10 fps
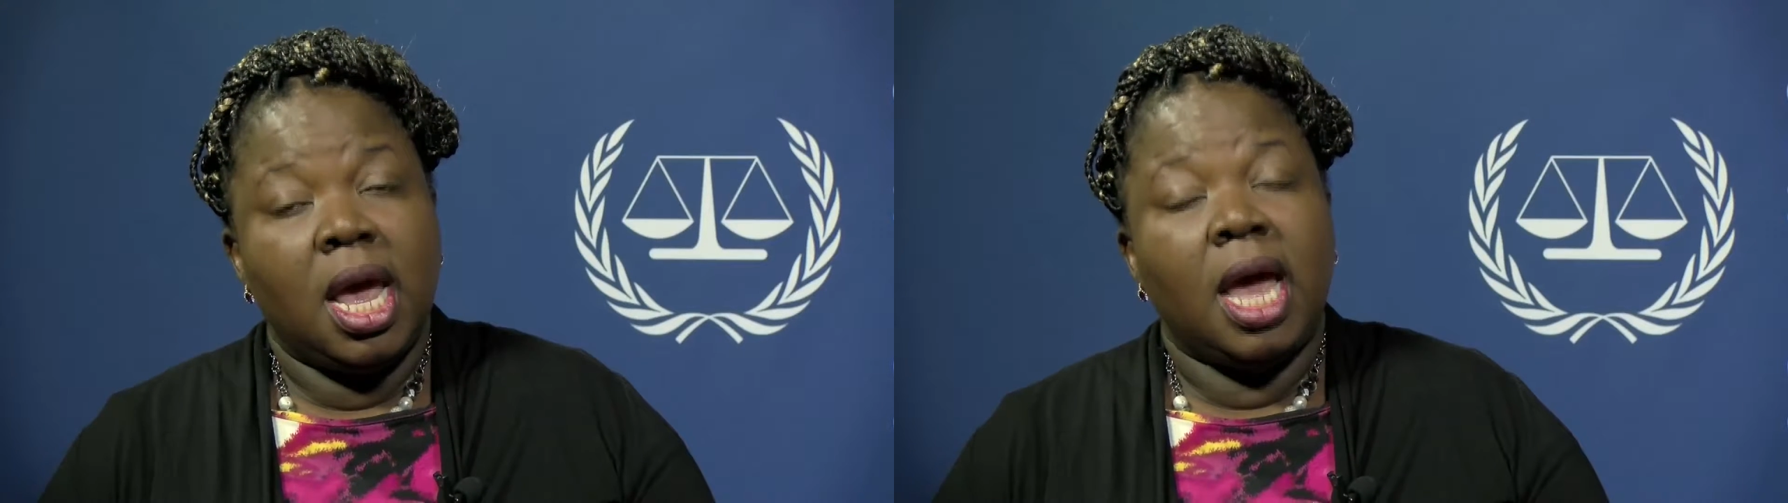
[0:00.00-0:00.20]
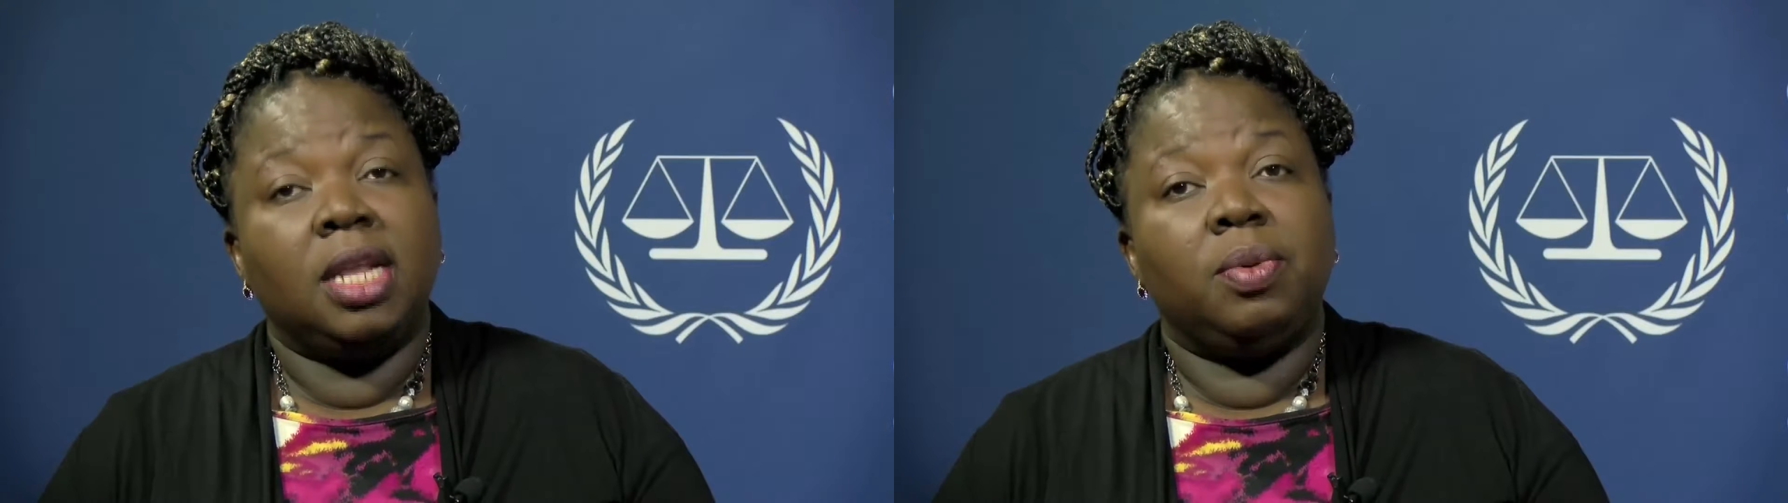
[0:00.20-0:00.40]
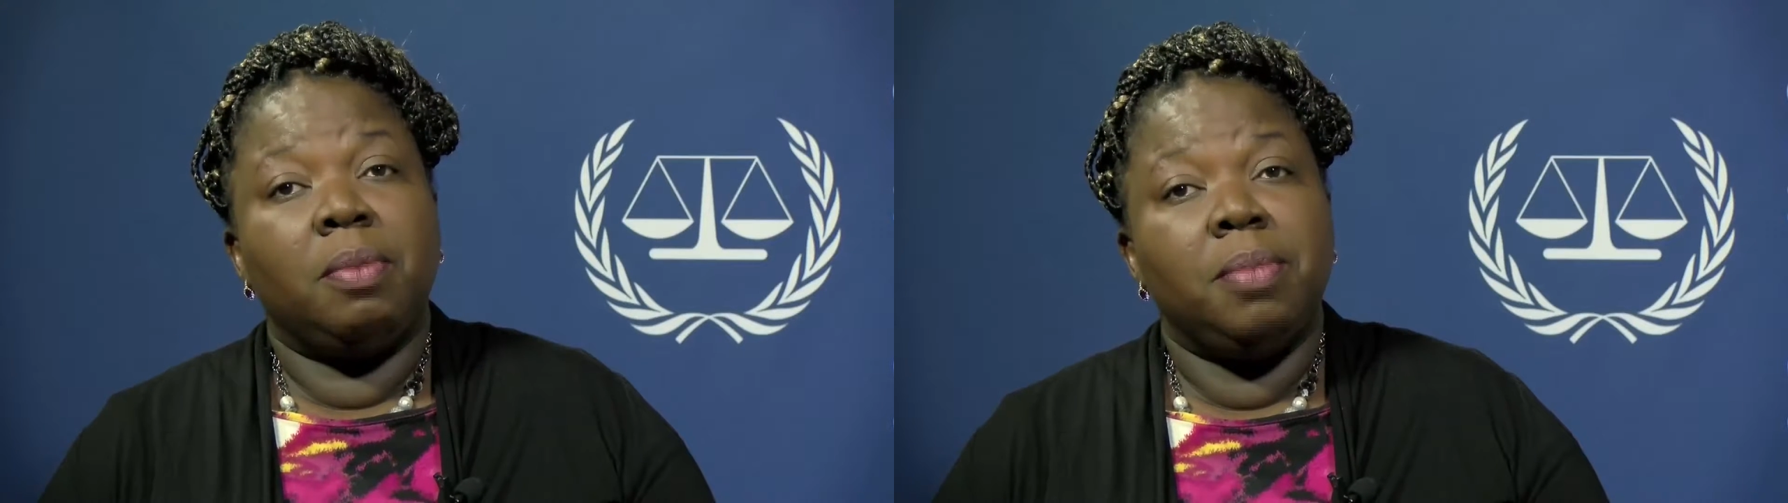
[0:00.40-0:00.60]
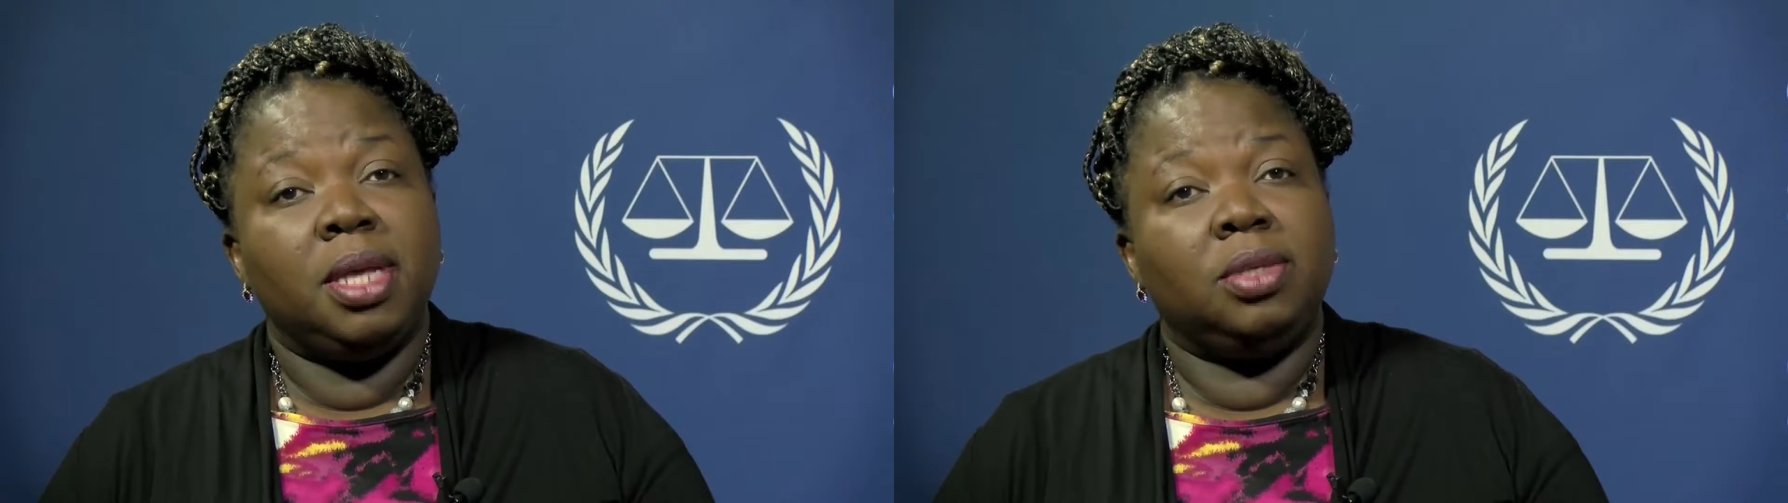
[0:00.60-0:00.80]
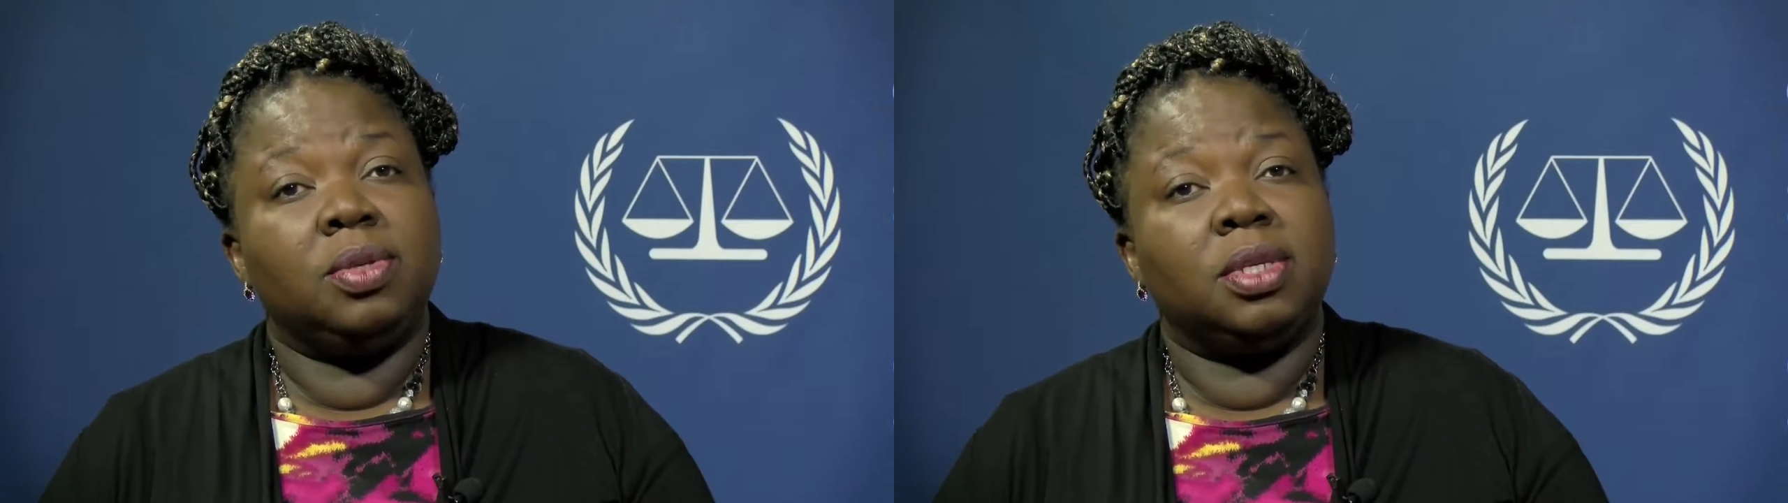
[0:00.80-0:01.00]
and they were
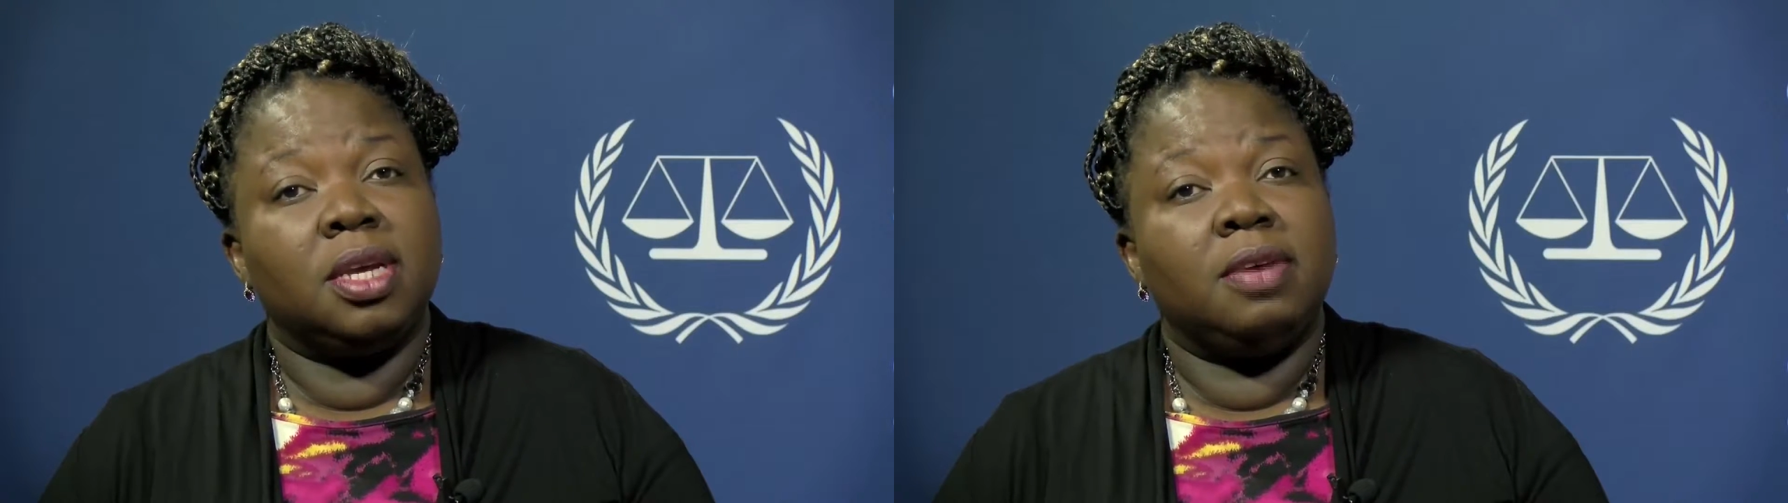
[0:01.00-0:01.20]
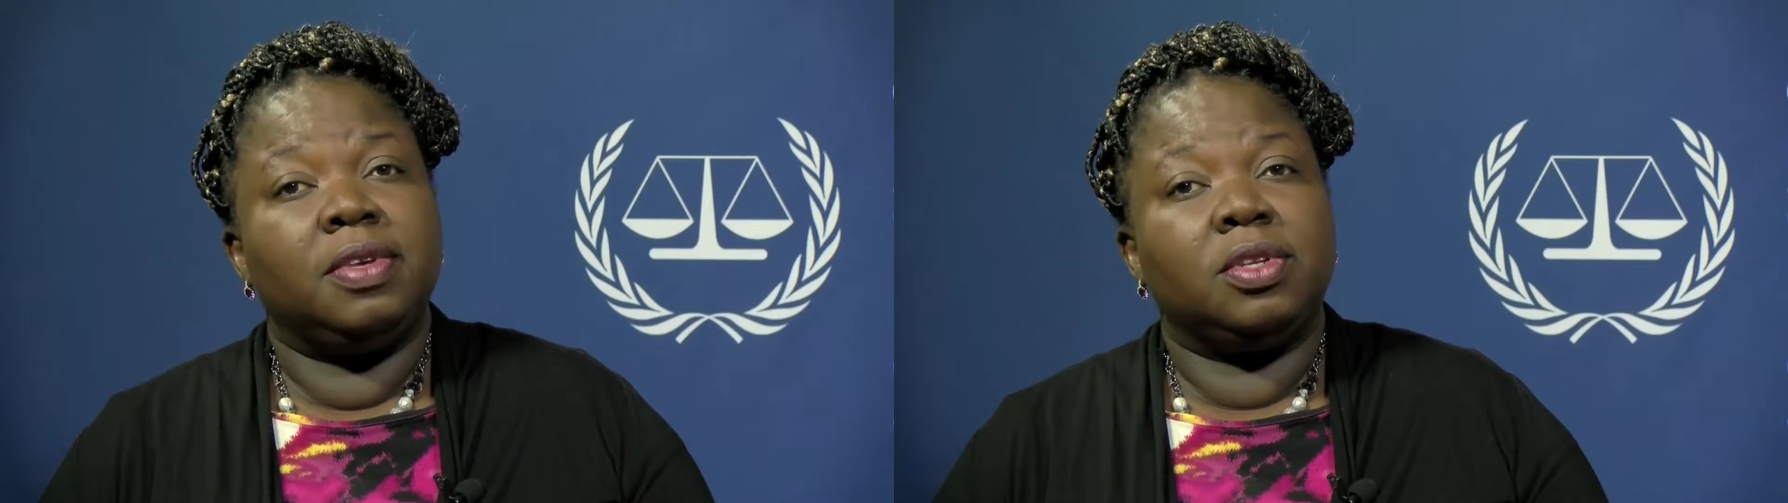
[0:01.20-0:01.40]
made to serve